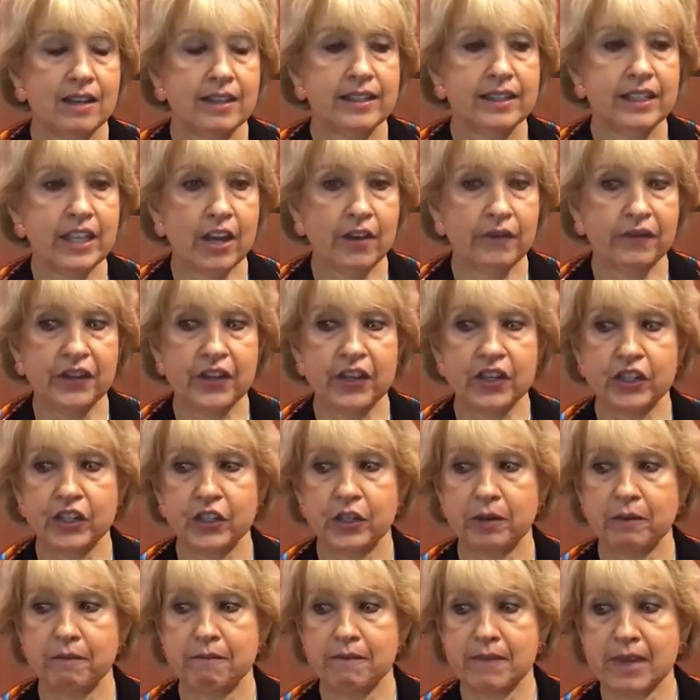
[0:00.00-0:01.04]

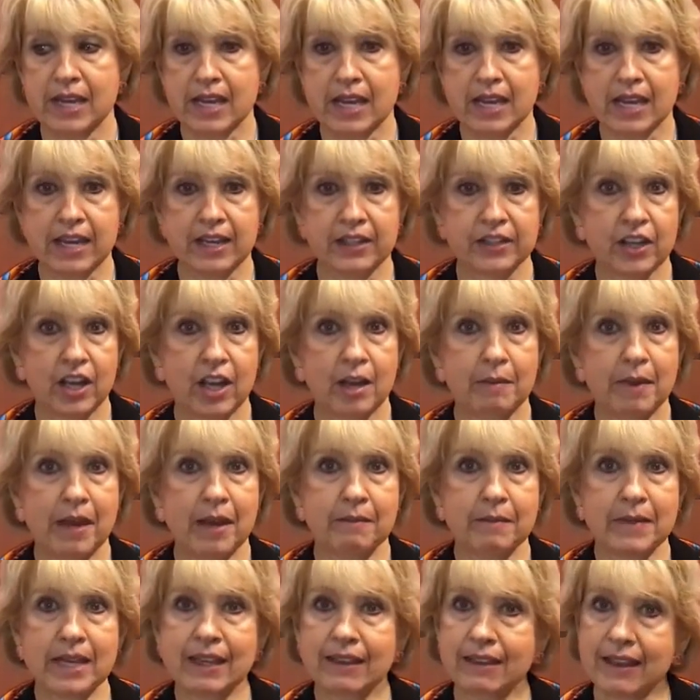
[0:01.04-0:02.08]
selfish me, it's all
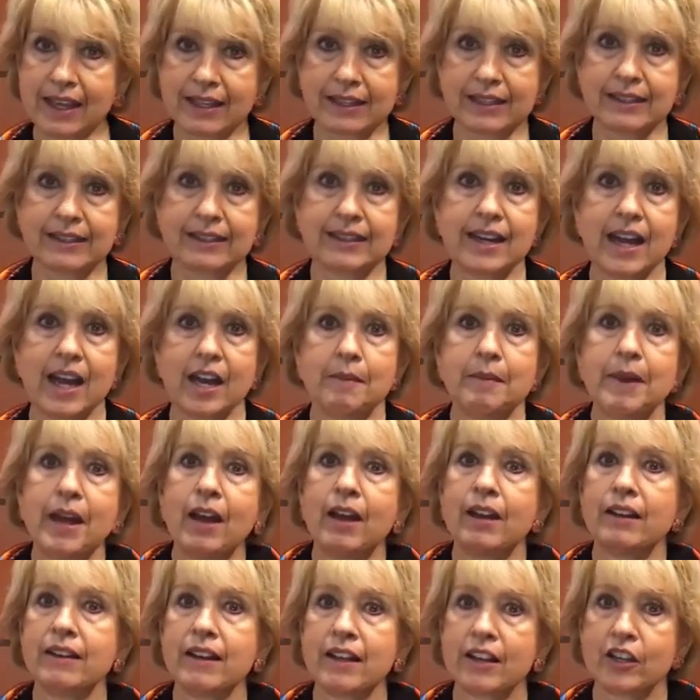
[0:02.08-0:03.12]
about me things. It's not about
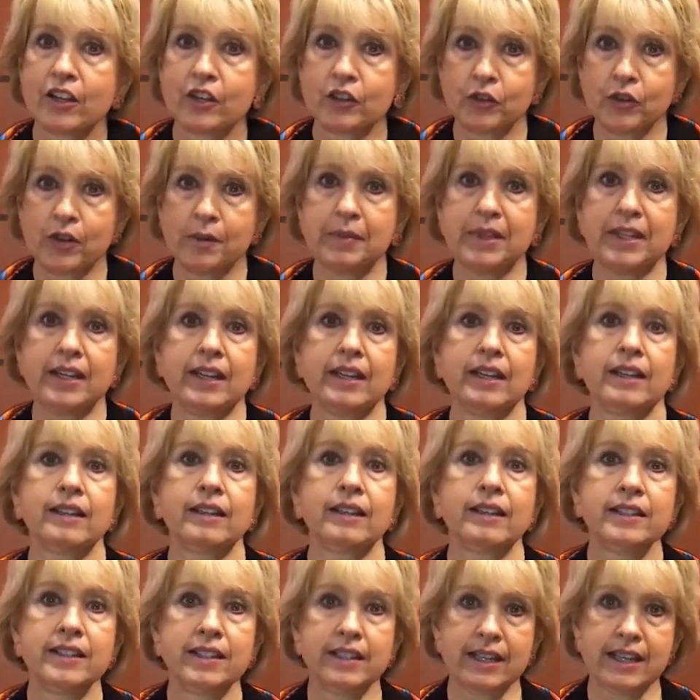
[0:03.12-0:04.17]
contributing
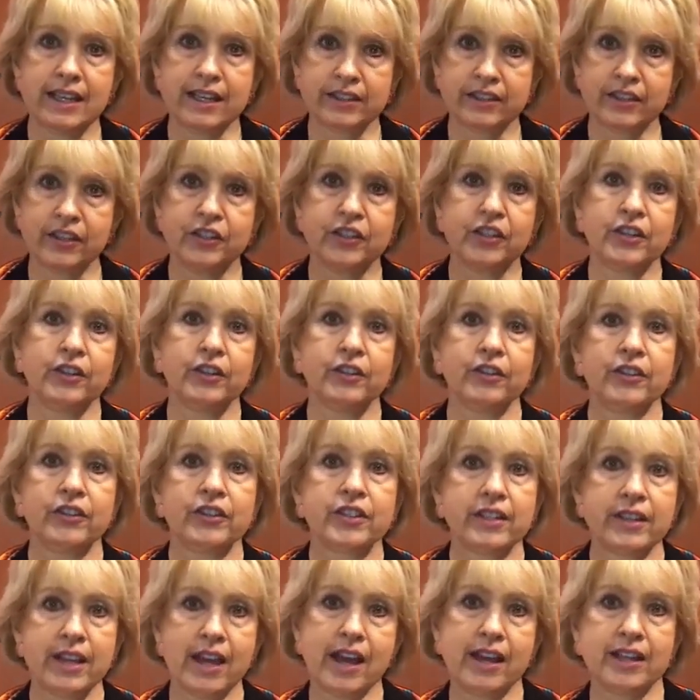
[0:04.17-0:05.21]
to the Institute or
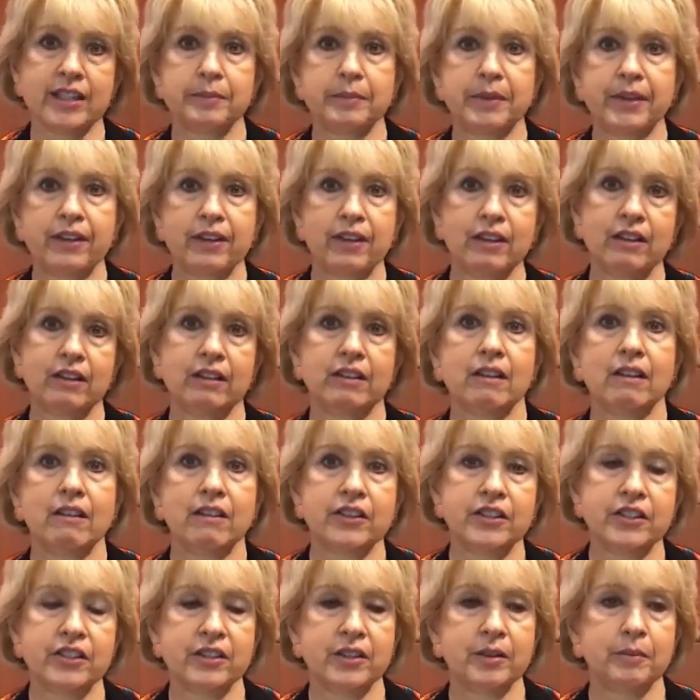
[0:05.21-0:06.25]
to the hospital or,
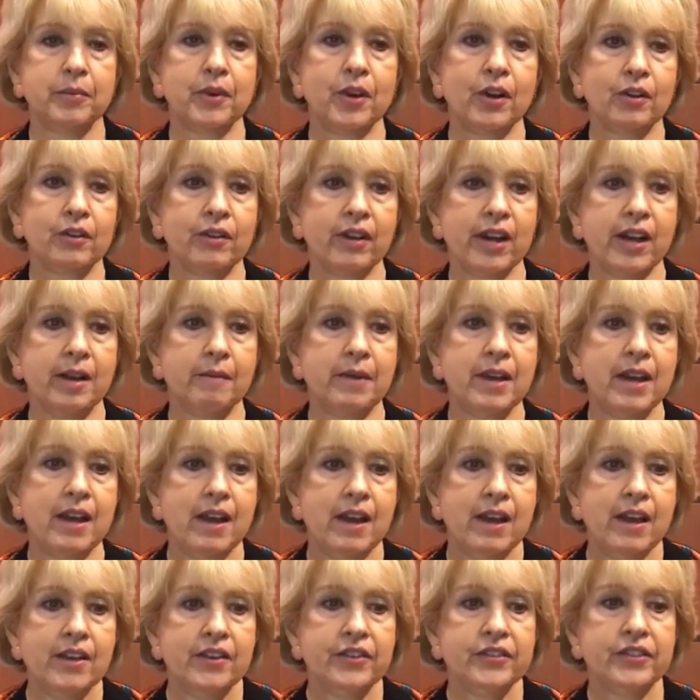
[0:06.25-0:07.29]
or to the
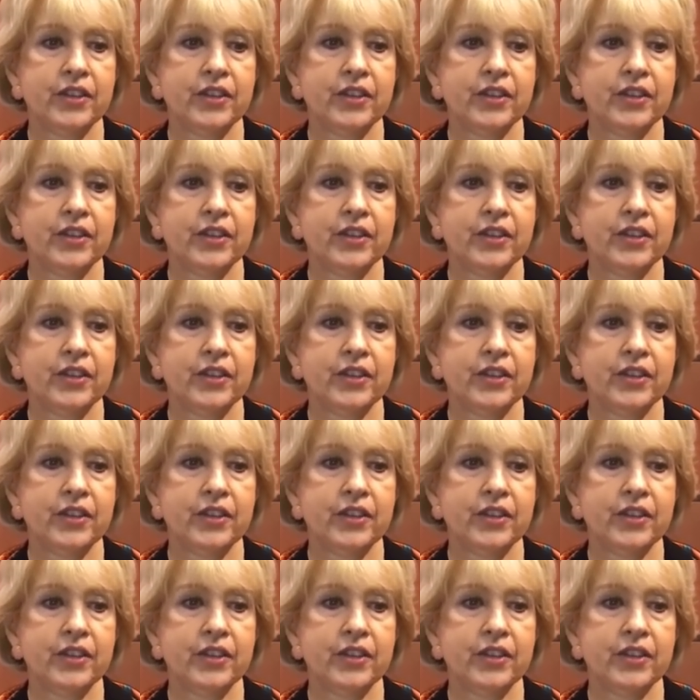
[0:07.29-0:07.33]
program.